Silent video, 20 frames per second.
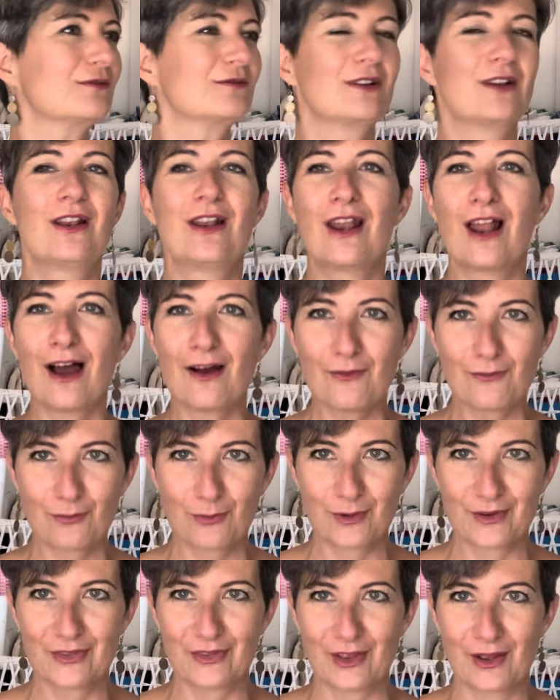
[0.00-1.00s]
love
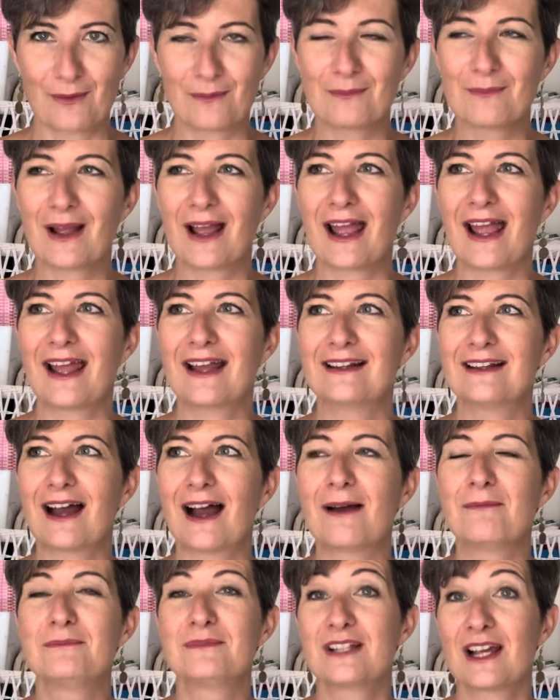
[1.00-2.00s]
with them and
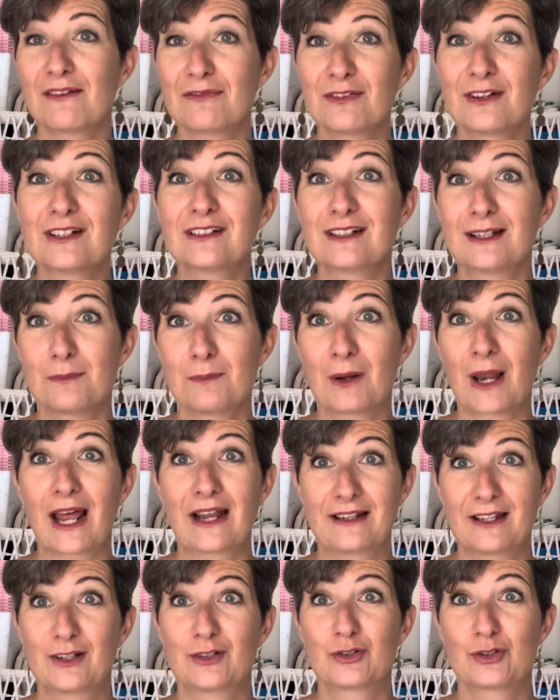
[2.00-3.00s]
I'm definitely
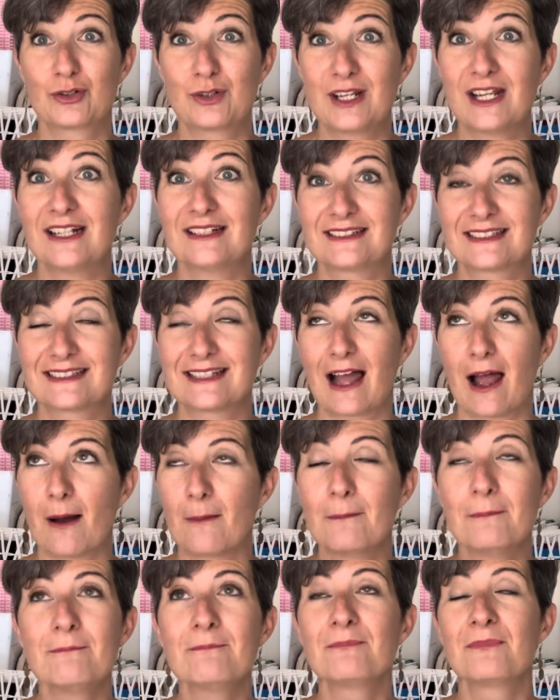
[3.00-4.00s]
planning to knit
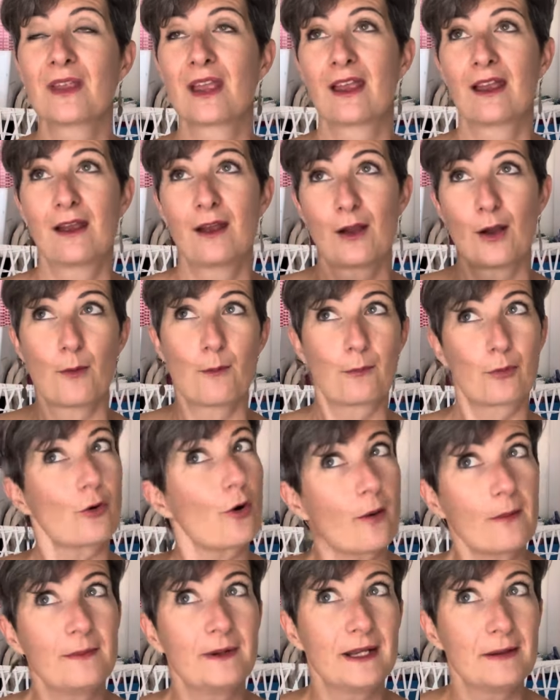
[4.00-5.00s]
some
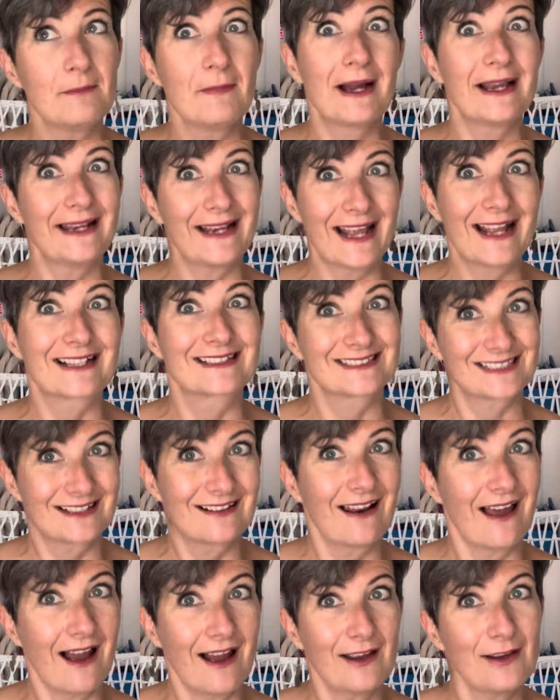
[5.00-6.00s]
probably my next
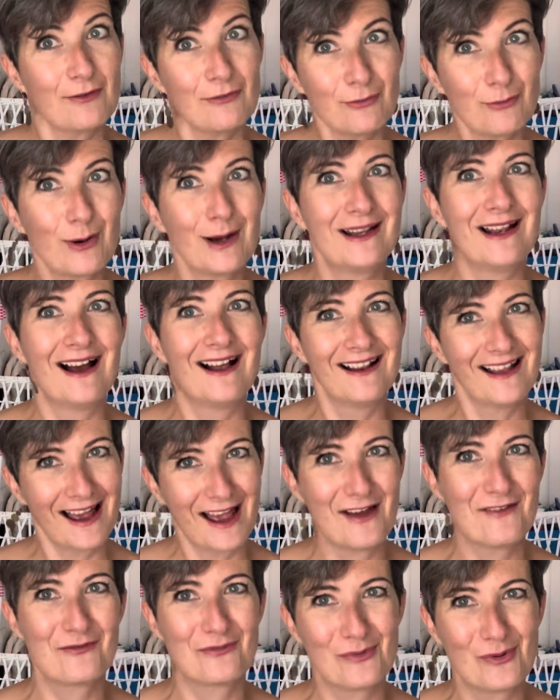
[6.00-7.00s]
life when I
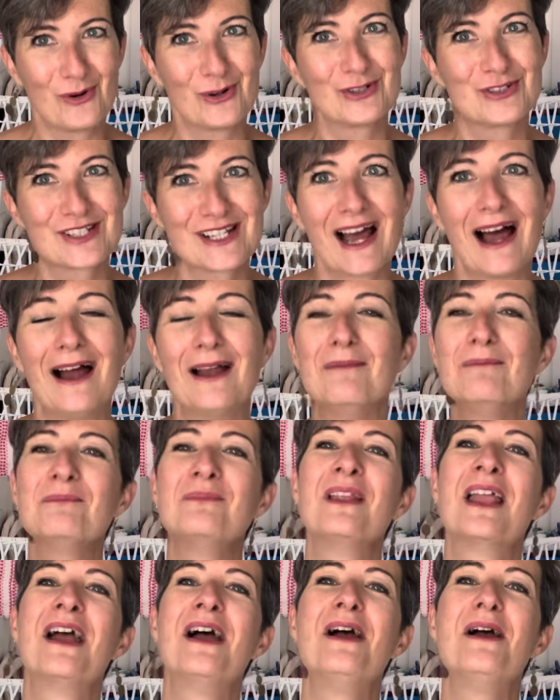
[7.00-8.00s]
have more time.
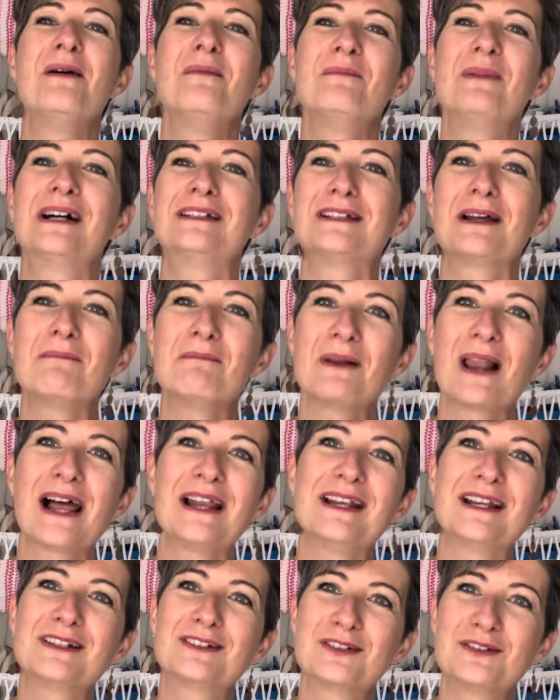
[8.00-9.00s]
But I'm
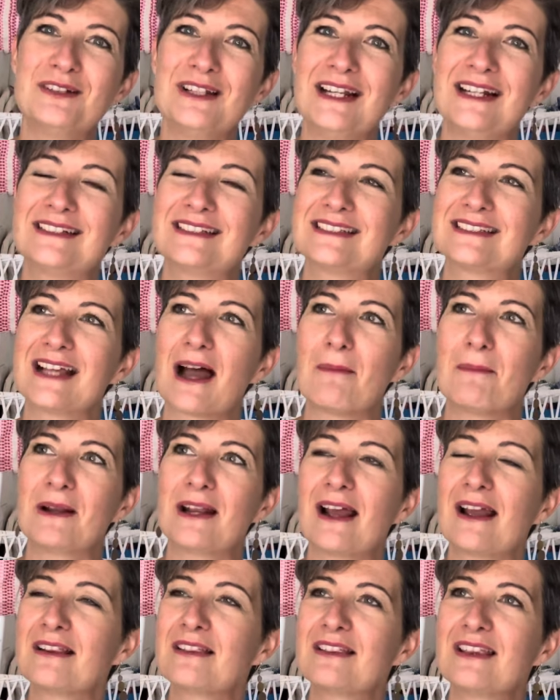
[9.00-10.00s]
planning to knit some and
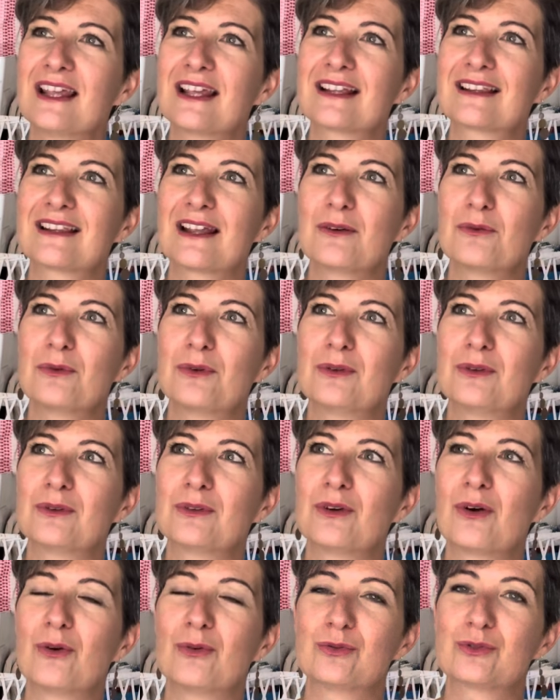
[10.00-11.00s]
I think they will
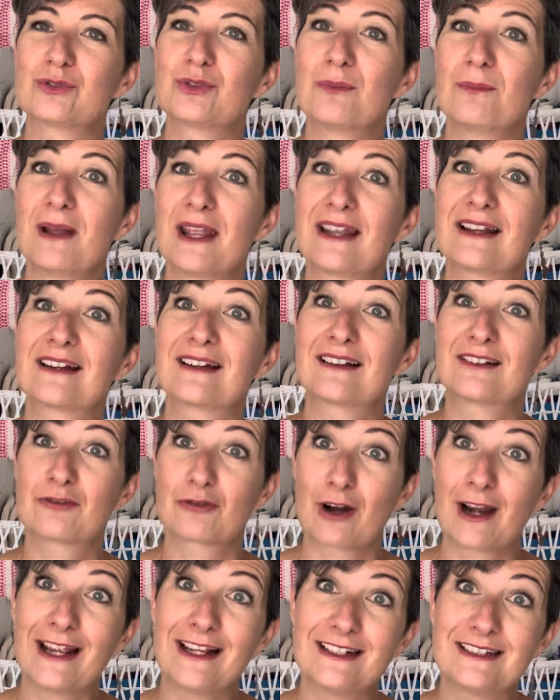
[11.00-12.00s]
also make
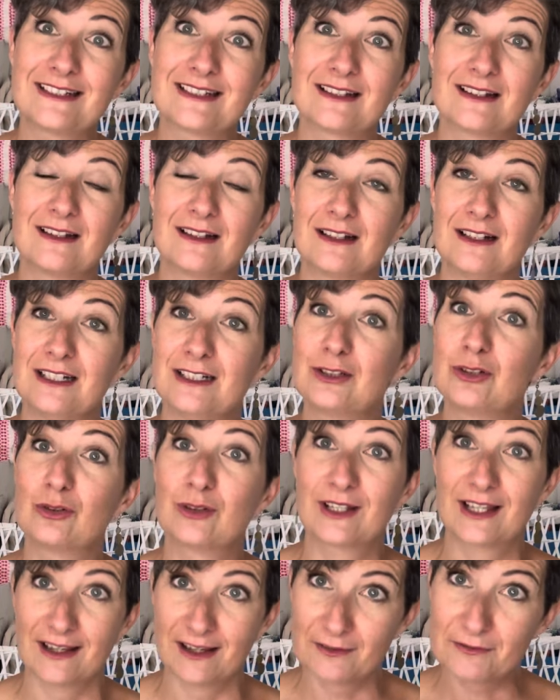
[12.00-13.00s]
great uh, little
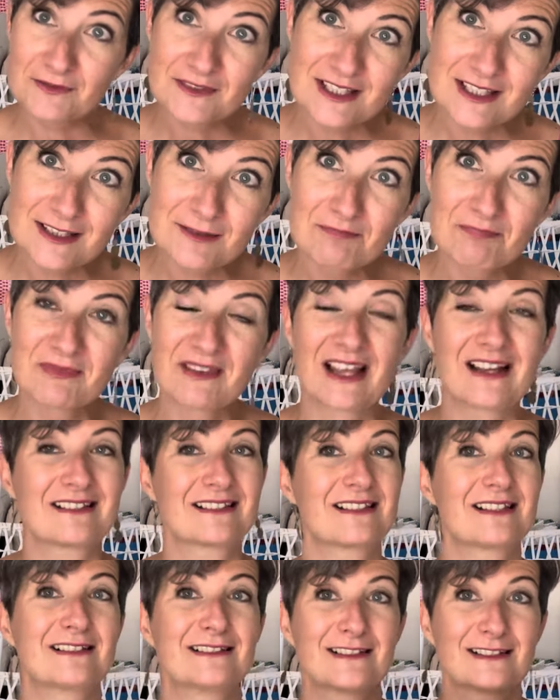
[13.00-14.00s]
gifts as
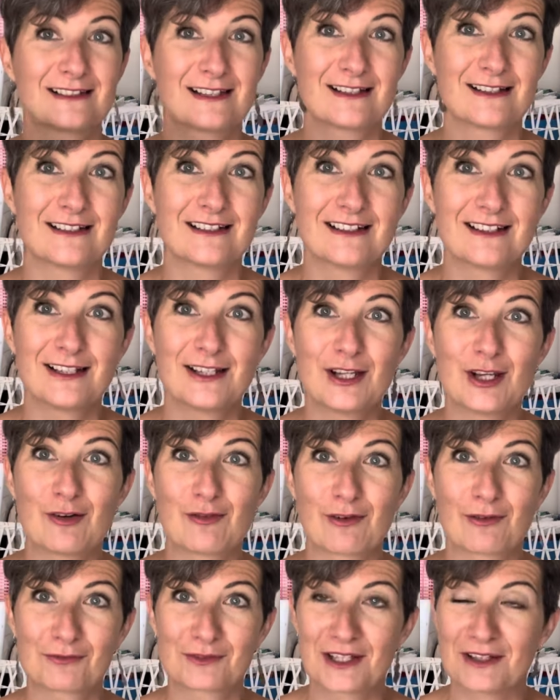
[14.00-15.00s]
this is a, a
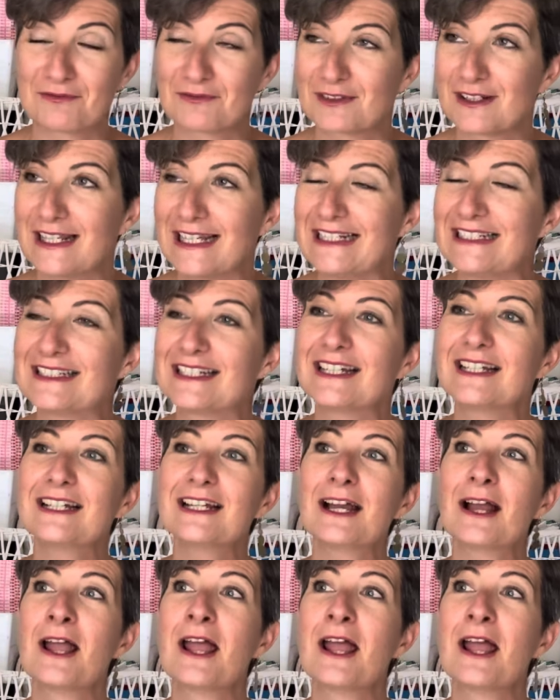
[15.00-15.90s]
year of gift knitting.